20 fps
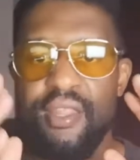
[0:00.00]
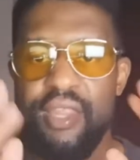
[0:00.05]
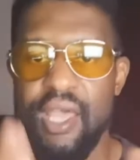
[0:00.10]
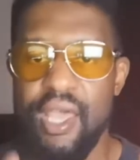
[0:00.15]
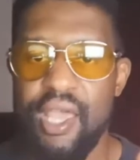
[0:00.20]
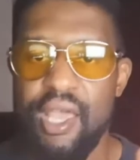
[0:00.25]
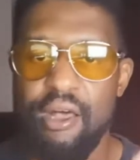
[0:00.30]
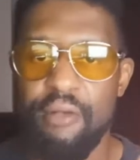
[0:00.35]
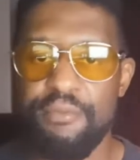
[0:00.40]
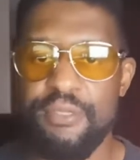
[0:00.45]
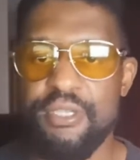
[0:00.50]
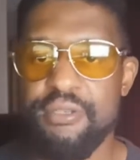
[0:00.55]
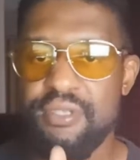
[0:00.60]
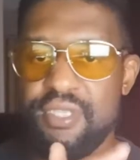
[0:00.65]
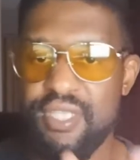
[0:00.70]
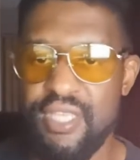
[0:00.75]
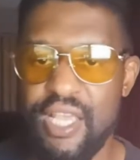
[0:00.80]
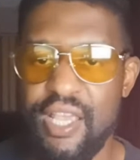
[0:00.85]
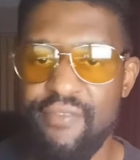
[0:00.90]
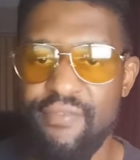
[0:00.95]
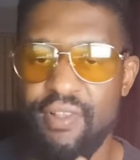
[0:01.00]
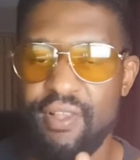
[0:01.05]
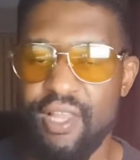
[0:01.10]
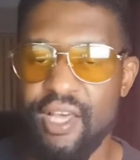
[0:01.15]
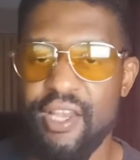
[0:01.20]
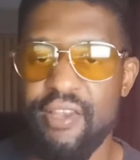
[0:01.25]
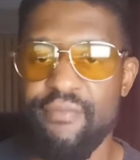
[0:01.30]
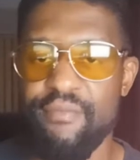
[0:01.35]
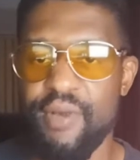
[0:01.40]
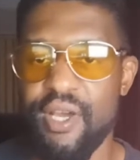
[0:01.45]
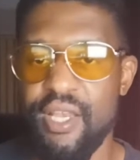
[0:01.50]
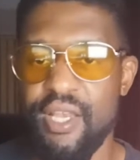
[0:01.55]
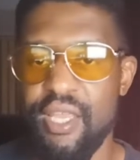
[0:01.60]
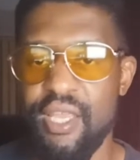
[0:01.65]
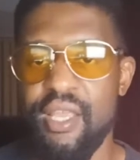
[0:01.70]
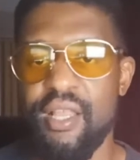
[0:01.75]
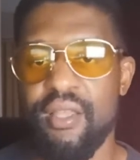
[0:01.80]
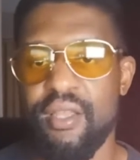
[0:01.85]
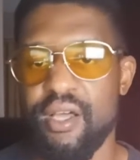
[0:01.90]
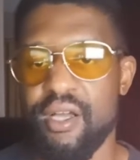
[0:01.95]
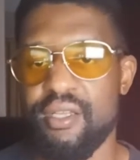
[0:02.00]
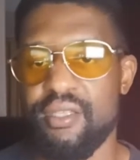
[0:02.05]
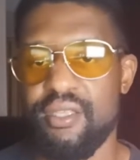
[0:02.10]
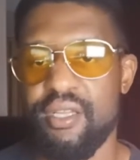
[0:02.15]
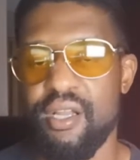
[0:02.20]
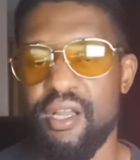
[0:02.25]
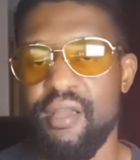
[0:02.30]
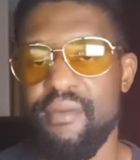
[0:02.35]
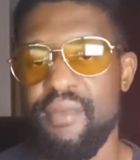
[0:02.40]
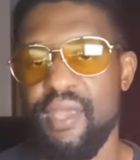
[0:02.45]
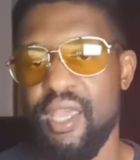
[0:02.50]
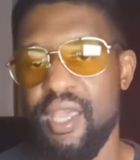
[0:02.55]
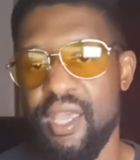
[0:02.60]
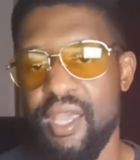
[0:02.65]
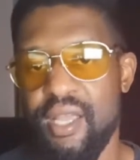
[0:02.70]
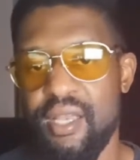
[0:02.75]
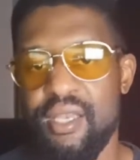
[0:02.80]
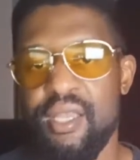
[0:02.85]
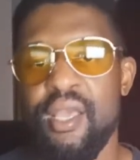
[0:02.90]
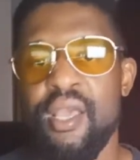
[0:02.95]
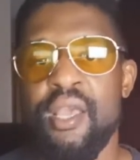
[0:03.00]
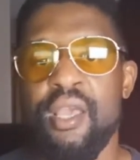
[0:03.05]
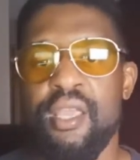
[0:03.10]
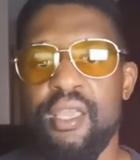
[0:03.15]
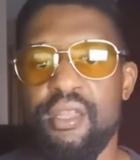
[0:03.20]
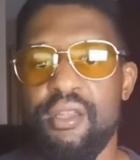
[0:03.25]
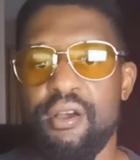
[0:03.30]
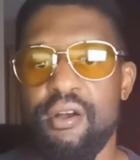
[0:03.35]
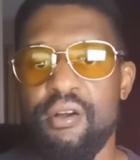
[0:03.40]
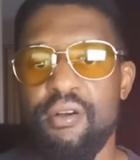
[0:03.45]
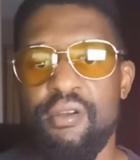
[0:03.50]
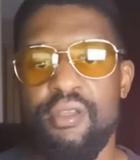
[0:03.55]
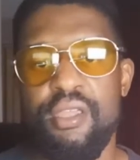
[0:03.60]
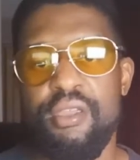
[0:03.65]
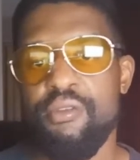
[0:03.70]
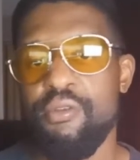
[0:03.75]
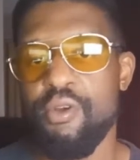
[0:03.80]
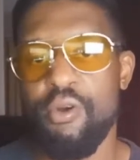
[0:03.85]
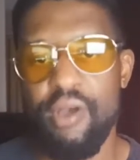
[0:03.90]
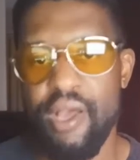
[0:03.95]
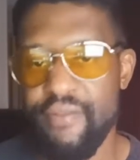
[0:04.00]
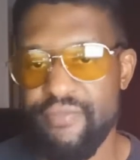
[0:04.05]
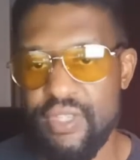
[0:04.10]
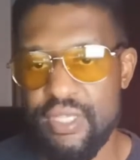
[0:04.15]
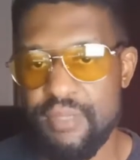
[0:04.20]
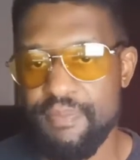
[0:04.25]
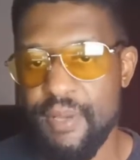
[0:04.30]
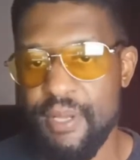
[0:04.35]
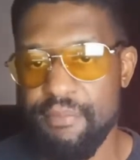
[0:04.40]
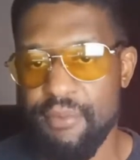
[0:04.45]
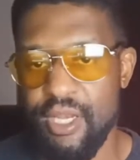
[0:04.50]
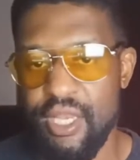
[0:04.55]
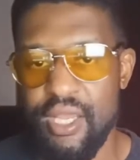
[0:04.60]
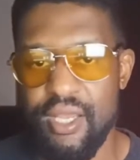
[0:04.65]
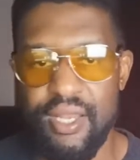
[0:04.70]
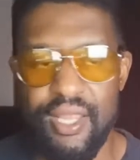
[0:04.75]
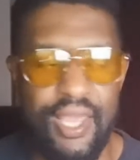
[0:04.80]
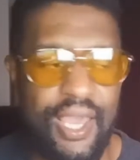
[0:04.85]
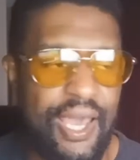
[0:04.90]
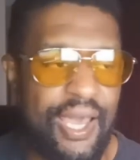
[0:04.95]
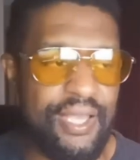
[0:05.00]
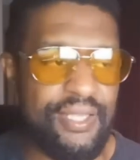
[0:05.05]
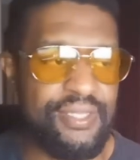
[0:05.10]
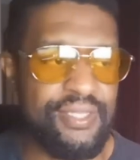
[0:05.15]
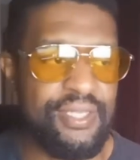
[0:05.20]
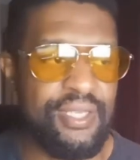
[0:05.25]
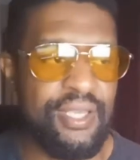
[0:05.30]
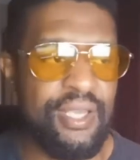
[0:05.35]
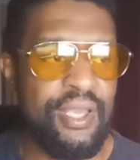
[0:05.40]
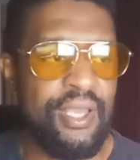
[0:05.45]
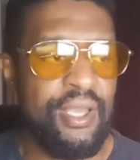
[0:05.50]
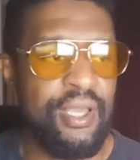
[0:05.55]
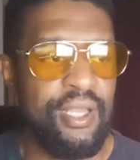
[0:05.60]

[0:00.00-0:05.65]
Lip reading: That helps you save a lot of money long term, and you don't have to spend money on gas.